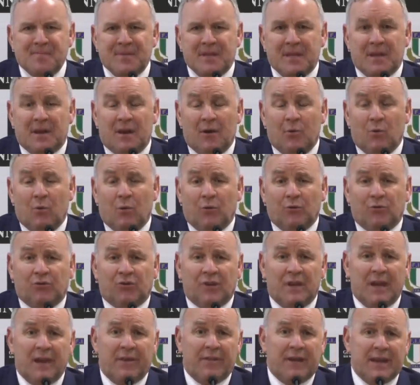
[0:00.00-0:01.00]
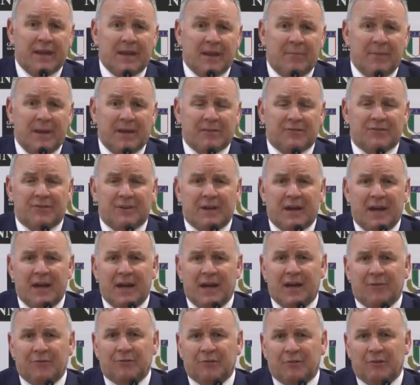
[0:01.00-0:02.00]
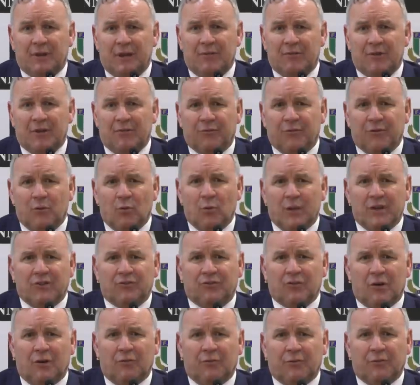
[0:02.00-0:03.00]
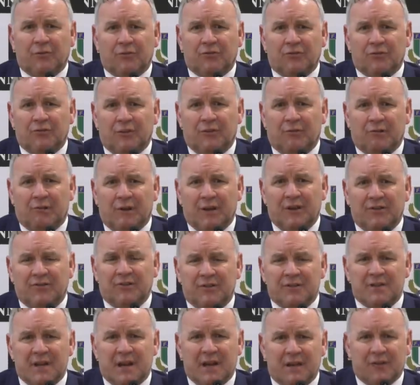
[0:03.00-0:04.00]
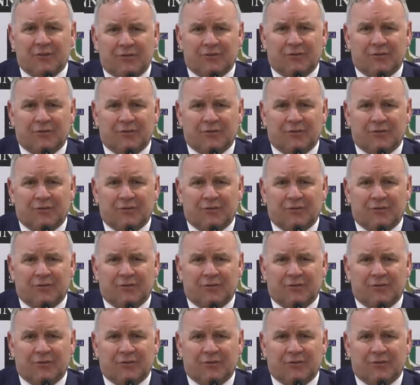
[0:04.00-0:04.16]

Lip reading: You know, we'll see how they come out today after having a few weeks off, which is never an easy task.